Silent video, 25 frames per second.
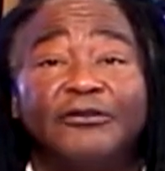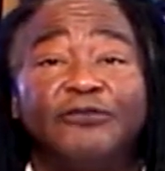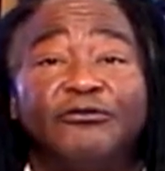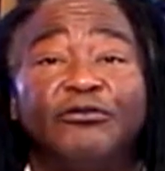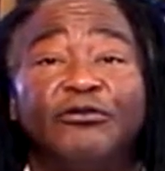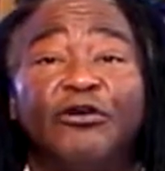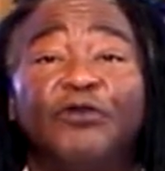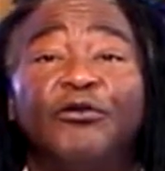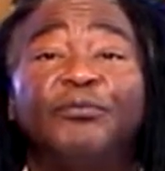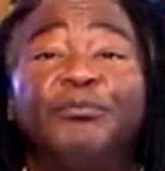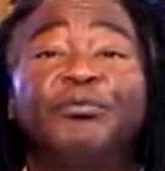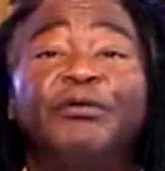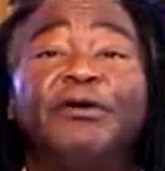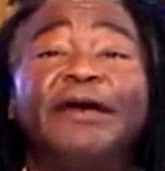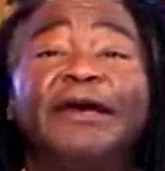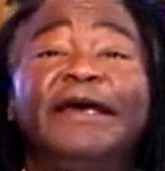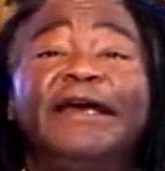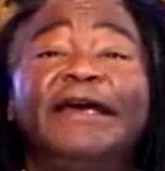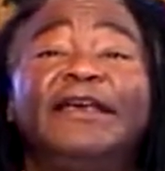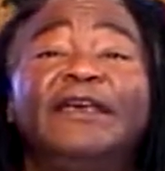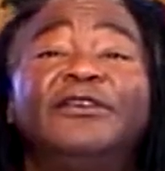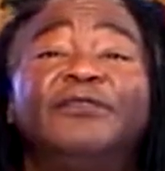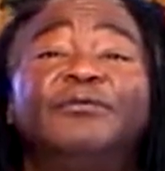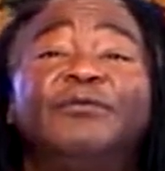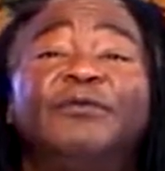Drew
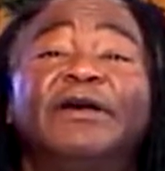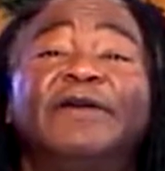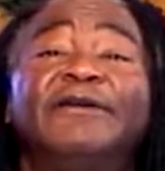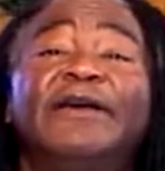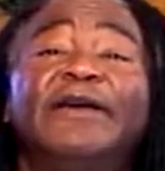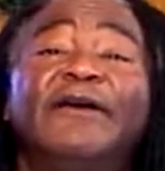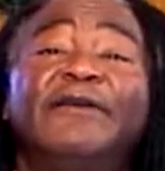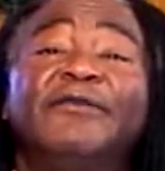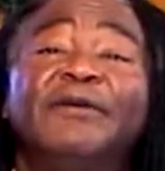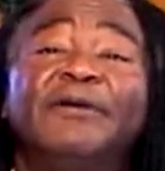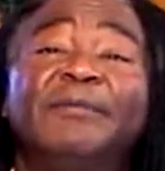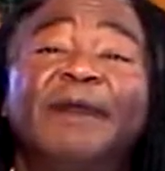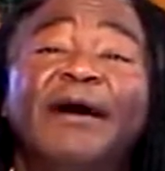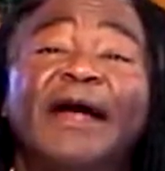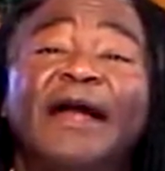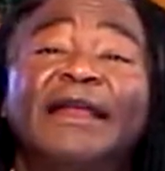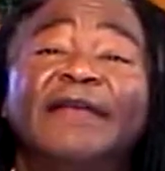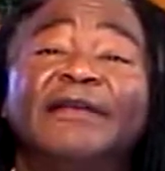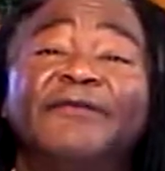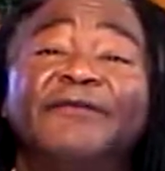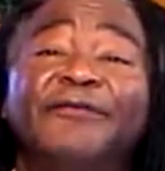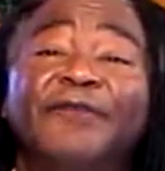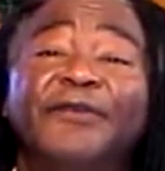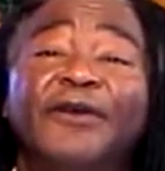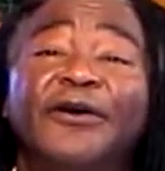Brees,
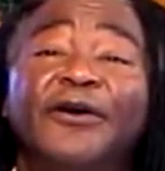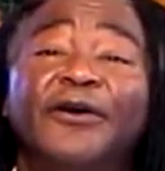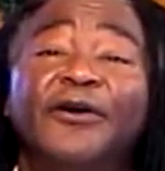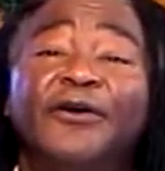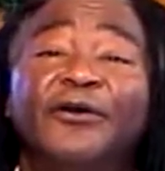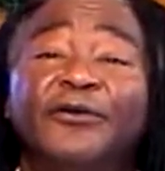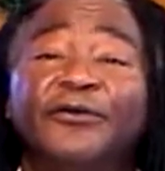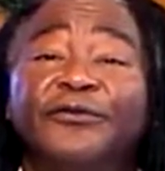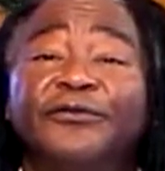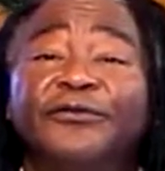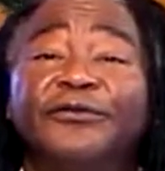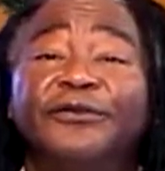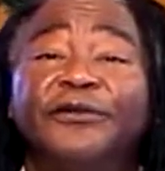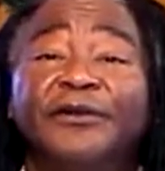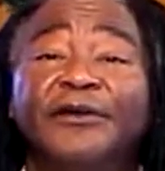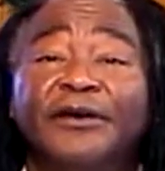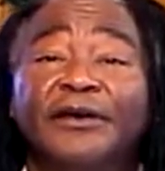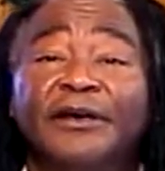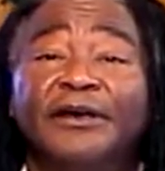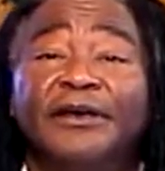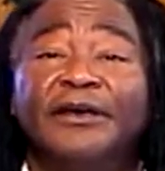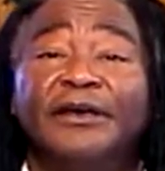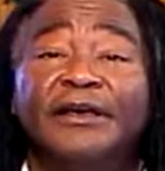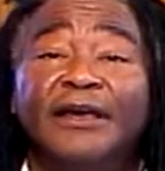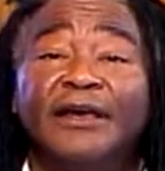everybody feels
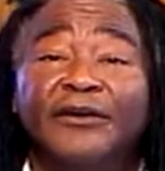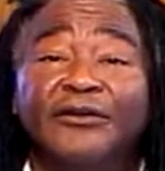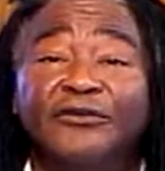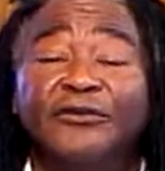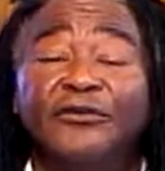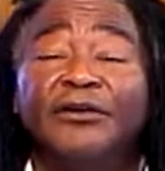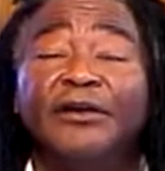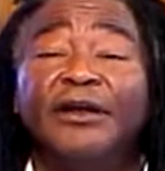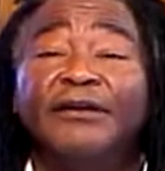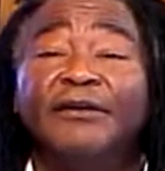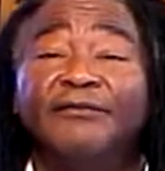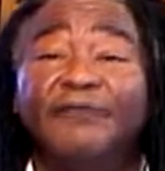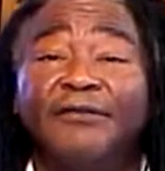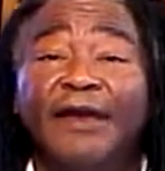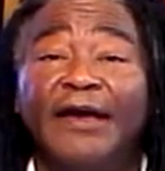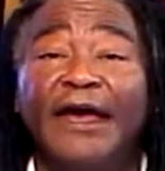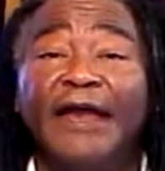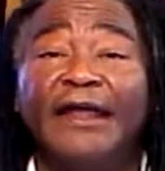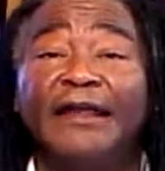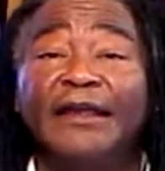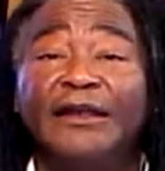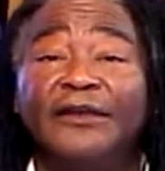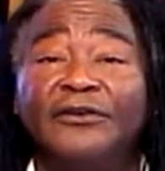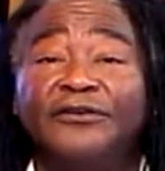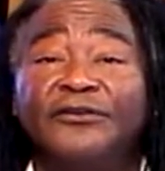gives you an
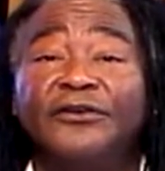advantage.